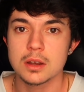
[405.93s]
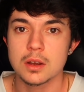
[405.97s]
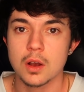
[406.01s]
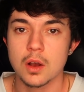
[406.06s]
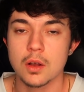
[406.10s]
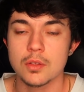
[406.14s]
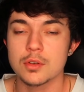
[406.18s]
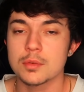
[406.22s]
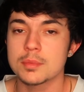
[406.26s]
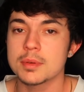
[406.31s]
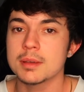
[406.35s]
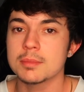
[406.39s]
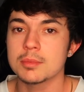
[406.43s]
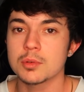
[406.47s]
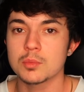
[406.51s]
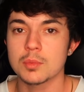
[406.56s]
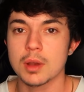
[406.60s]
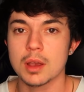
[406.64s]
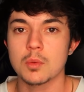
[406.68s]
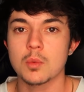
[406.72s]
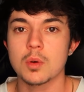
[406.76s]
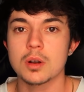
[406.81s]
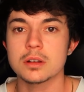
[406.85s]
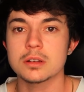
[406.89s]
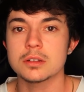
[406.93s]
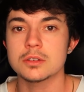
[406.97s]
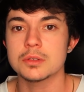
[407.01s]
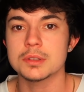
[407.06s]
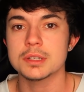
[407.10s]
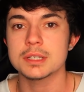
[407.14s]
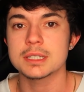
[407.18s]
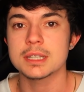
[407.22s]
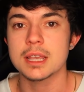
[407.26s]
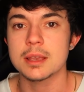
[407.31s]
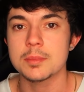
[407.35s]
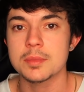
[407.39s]
other people might want to do
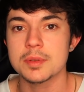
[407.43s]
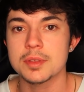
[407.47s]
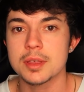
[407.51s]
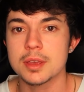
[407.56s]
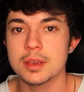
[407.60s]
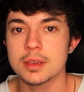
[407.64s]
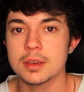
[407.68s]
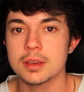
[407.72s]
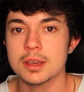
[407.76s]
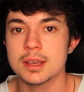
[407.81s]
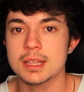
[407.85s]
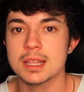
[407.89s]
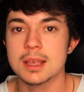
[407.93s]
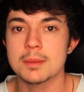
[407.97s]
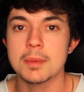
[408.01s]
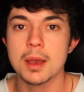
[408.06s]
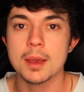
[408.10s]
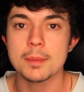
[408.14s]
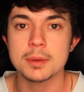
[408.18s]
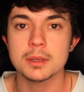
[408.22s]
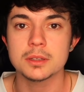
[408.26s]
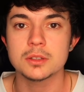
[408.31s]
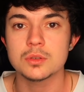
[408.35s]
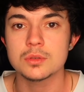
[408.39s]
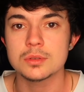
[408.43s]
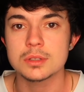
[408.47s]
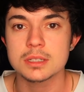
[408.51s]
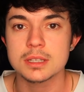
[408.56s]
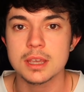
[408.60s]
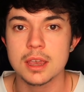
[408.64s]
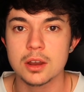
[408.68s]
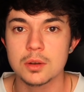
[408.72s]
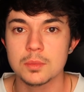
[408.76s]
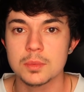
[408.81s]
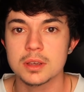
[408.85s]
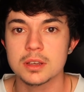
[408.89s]
the same thing and they might be too
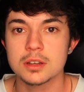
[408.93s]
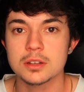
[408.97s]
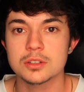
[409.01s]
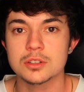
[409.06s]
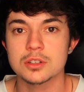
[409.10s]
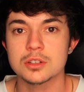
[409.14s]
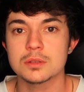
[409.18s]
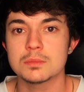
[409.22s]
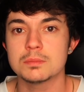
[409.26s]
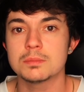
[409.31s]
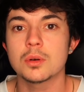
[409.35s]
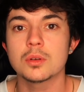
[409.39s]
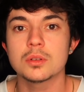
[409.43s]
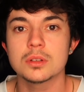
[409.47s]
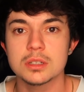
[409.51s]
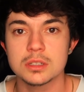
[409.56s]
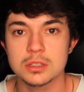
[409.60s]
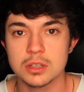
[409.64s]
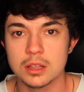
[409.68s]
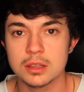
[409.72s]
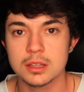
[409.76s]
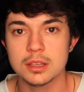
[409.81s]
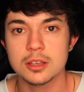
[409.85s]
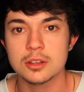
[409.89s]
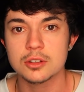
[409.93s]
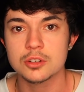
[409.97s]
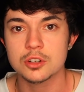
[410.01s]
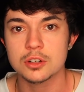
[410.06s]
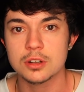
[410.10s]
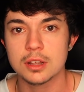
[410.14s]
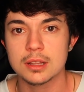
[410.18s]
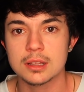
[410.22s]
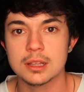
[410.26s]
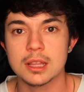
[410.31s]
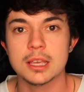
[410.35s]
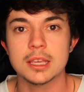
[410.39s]
scared because there's bullies on the
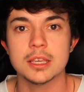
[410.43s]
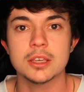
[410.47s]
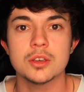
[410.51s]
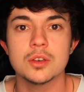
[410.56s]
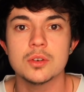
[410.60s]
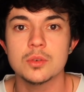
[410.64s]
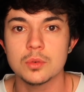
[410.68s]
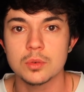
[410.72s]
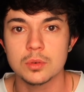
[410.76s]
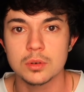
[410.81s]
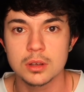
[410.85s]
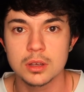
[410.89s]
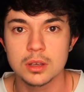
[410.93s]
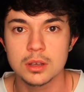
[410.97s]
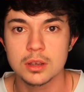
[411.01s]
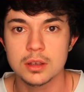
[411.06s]
internet like you.